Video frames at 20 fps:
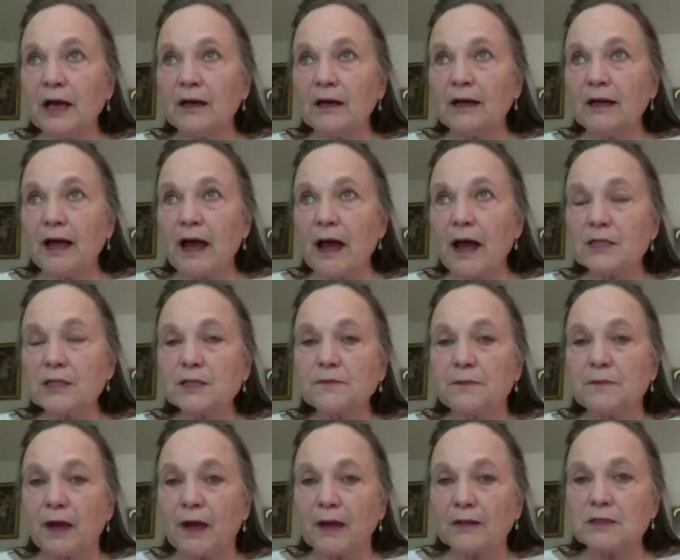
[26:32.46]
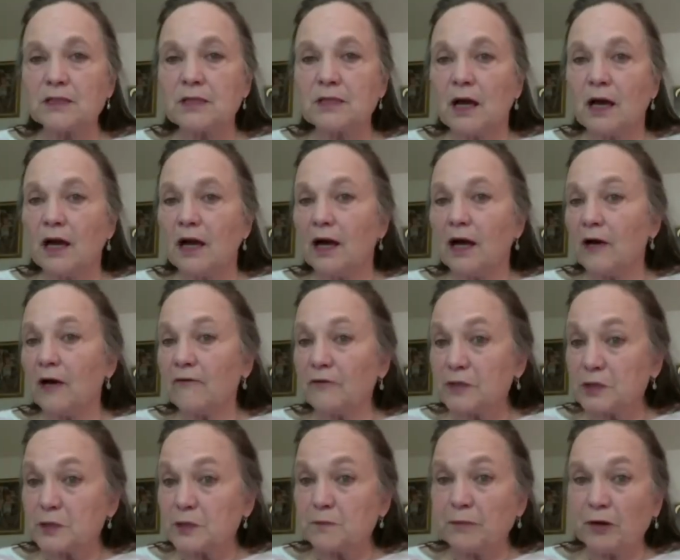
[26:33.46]
aspects of a
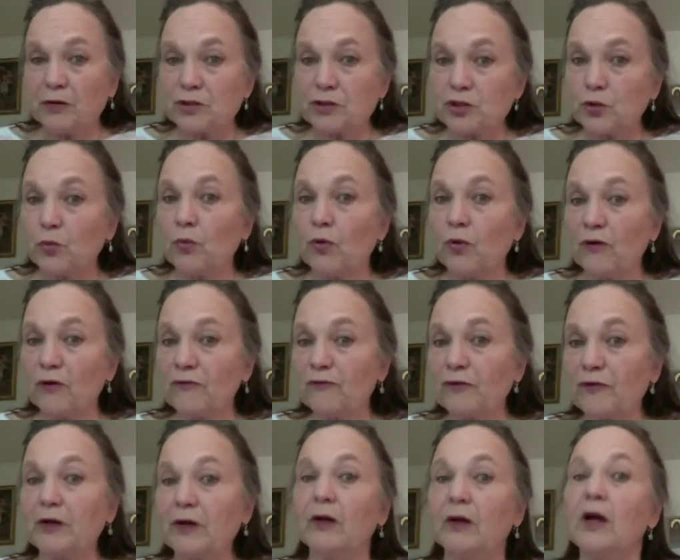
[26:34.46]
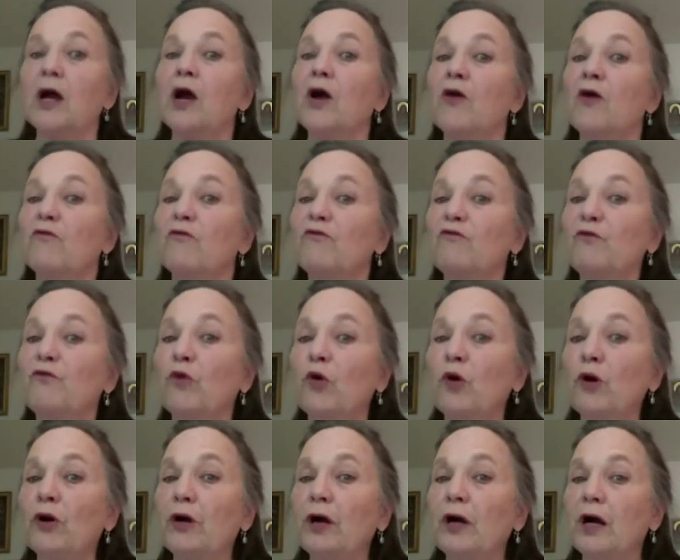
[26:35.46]
spiritual warfare
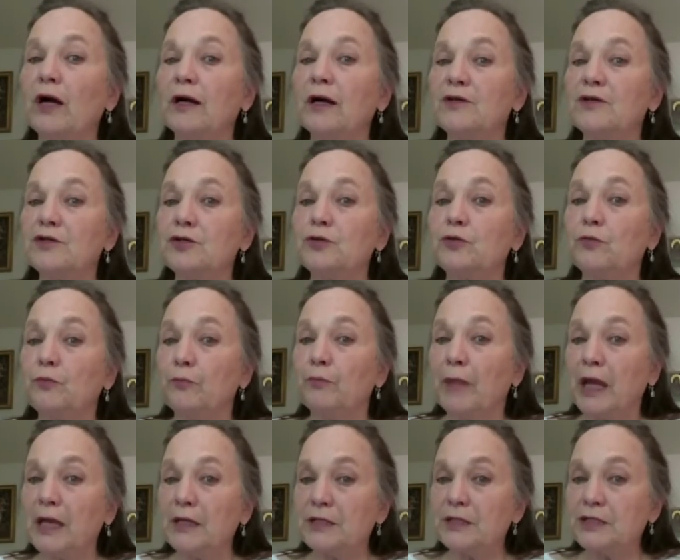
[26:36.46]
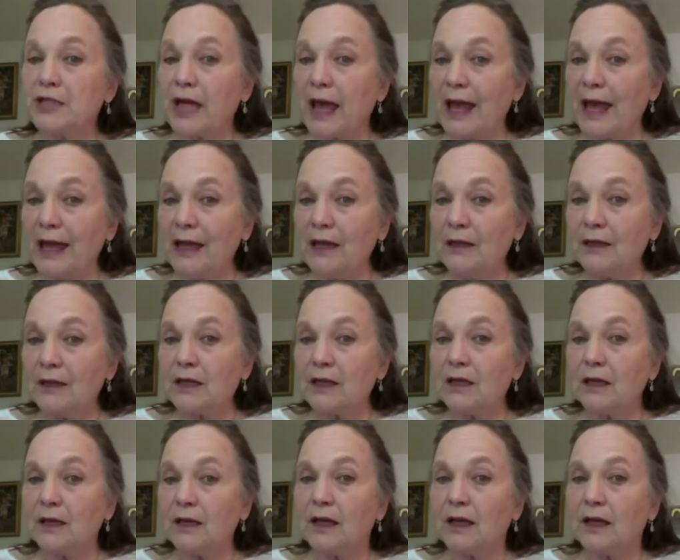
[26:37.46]
for to maintain